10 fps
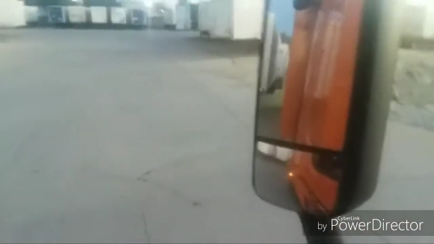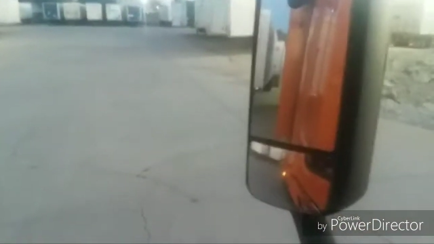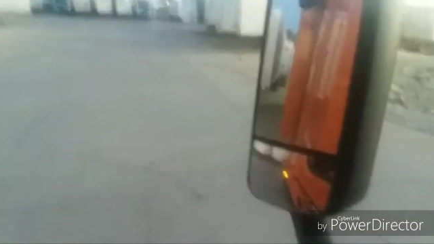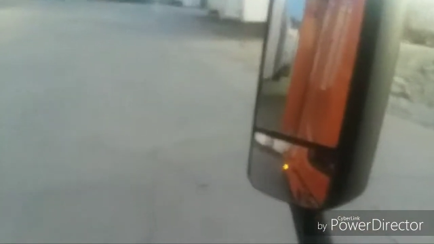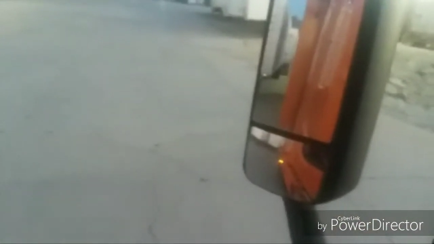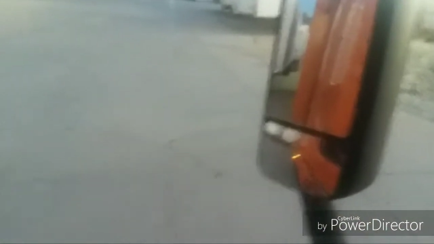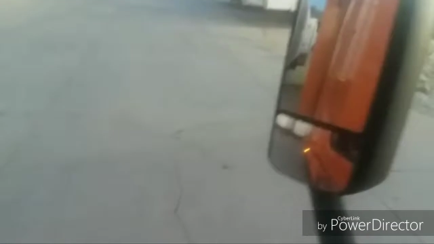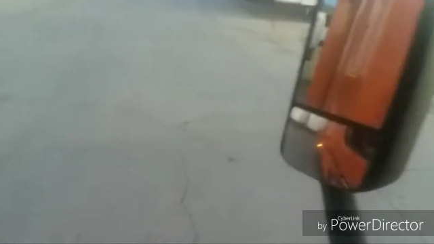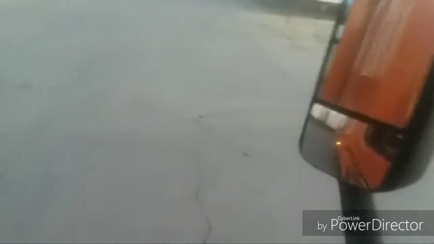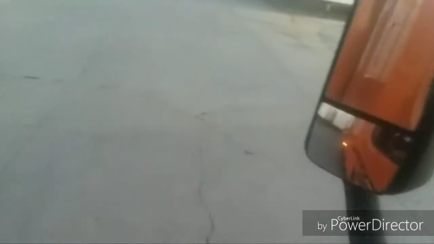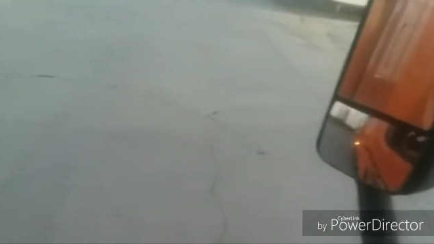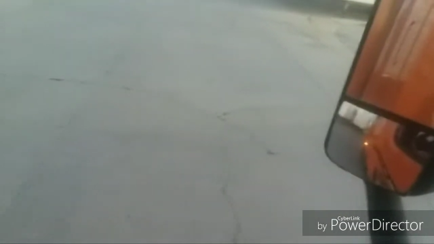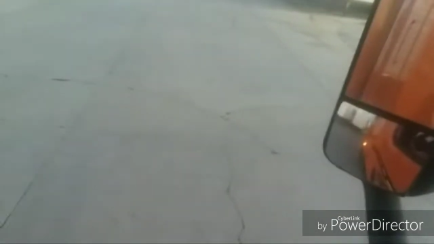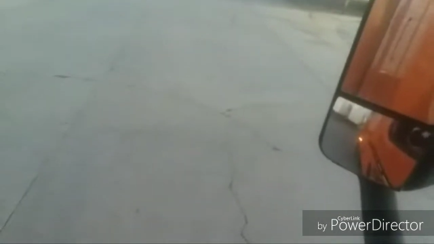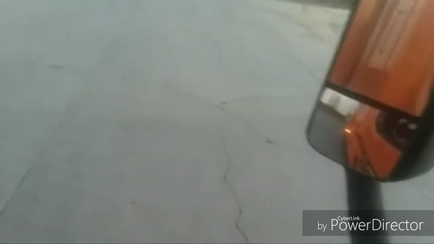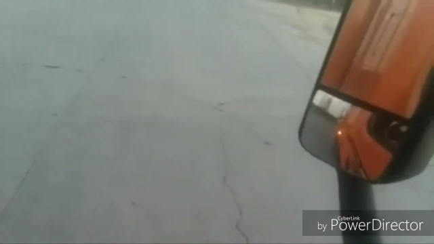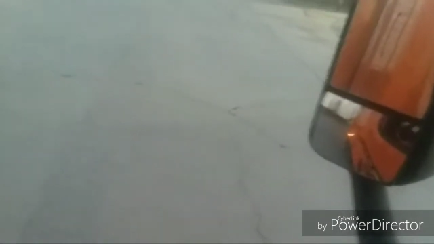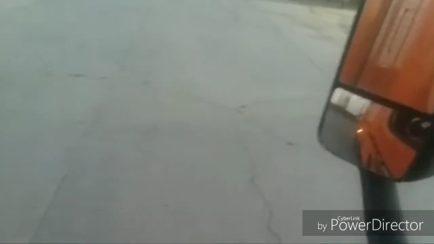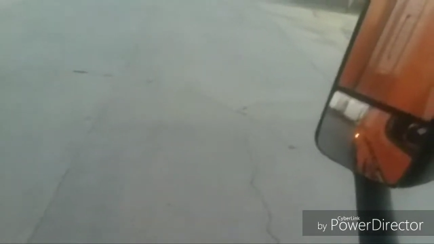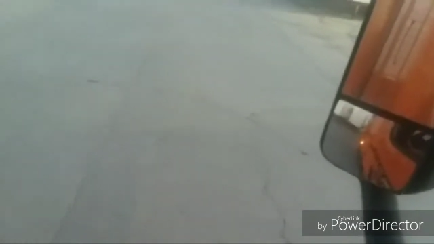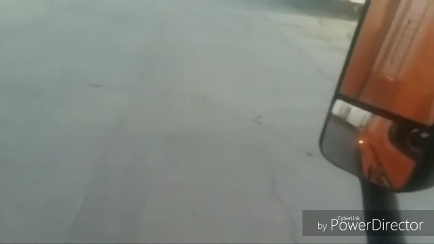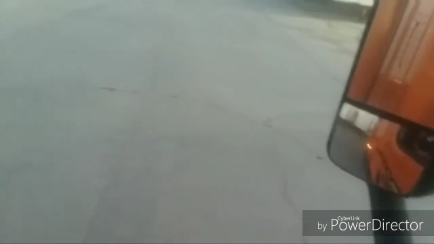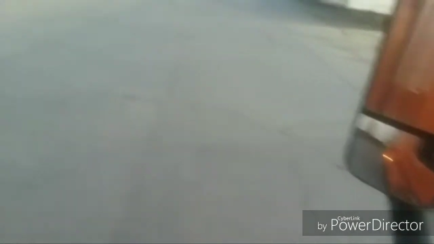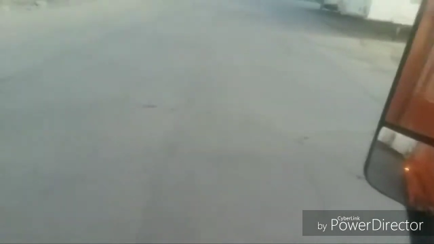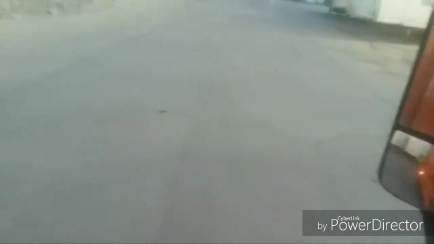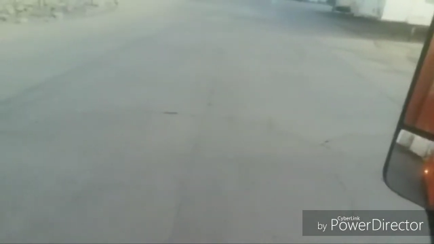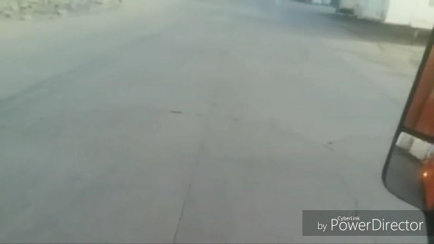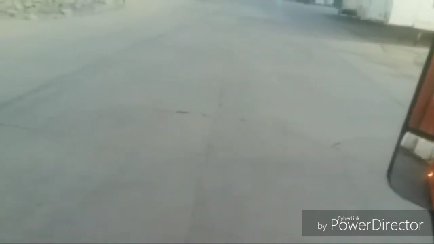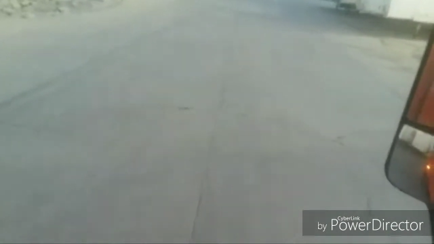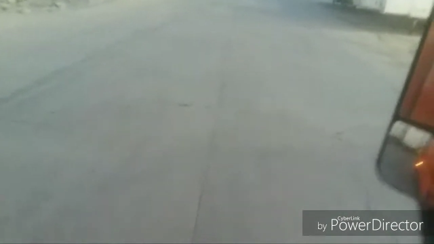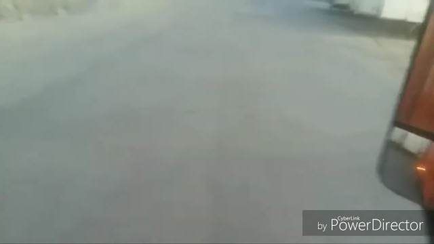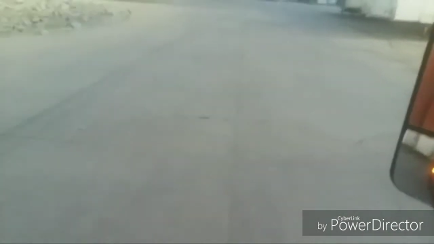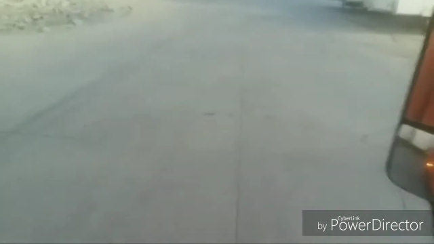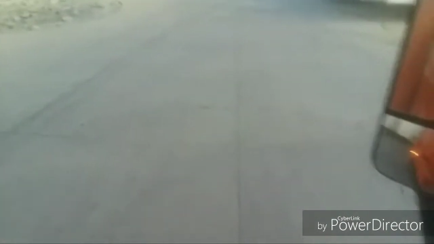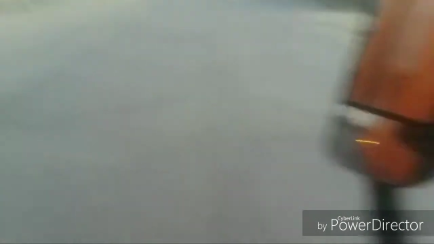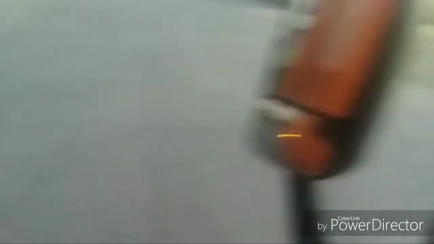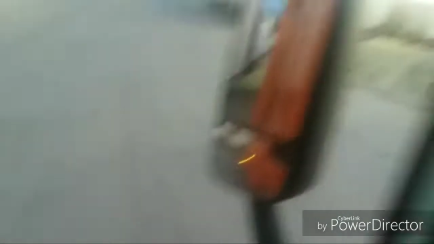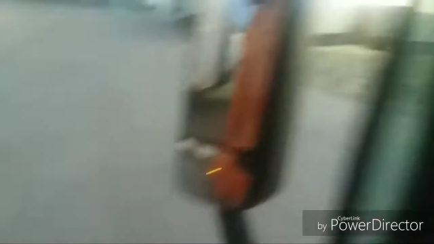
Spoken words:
No face is visible, so there are no lips to read.